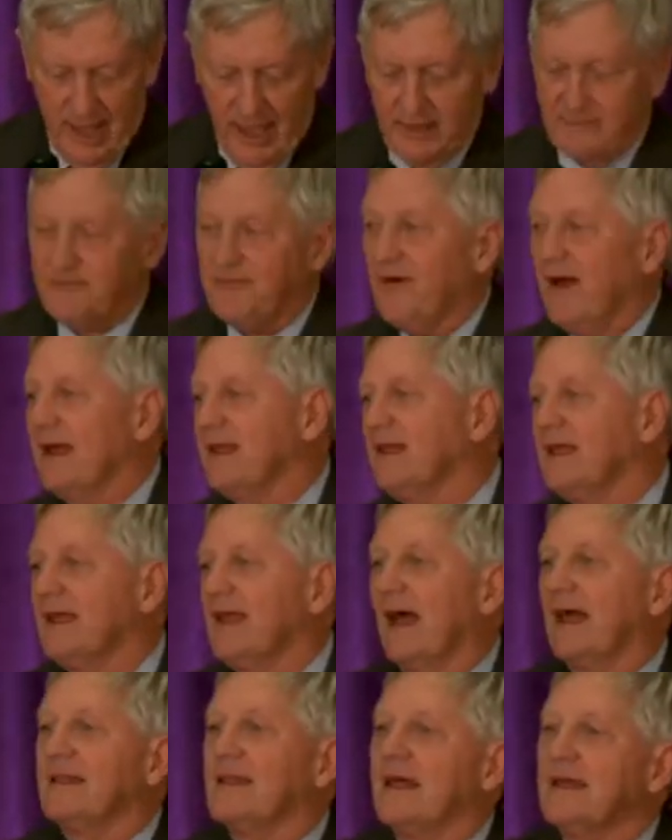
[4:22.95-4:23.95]
And
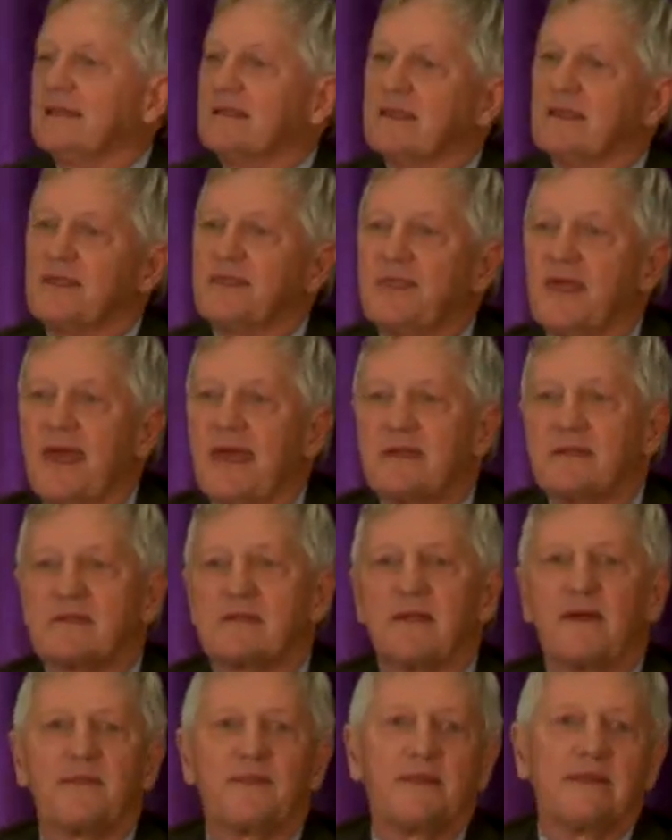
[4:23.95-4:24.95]
finally, I'd like to thank
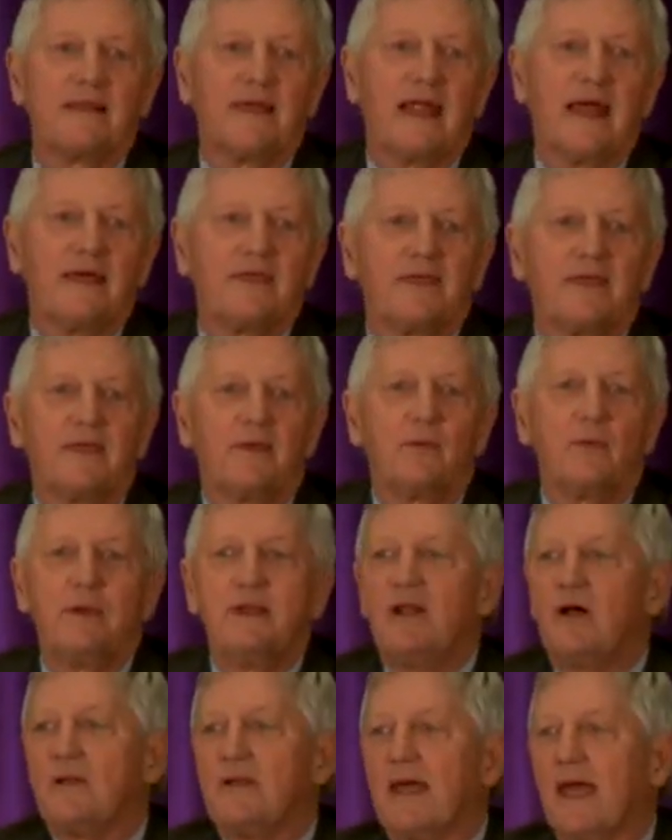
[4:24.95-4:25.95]
something that I think
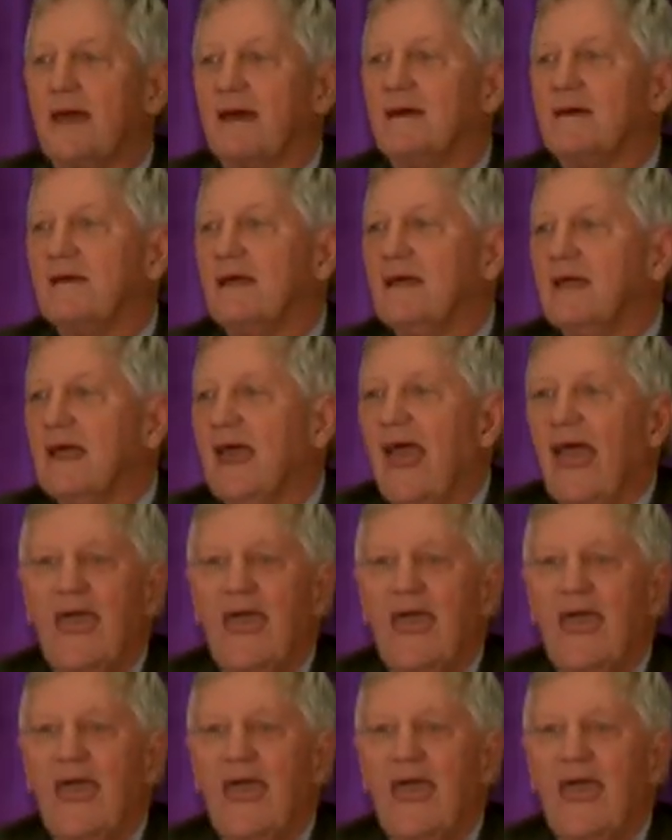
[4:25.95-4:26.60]
we don't have,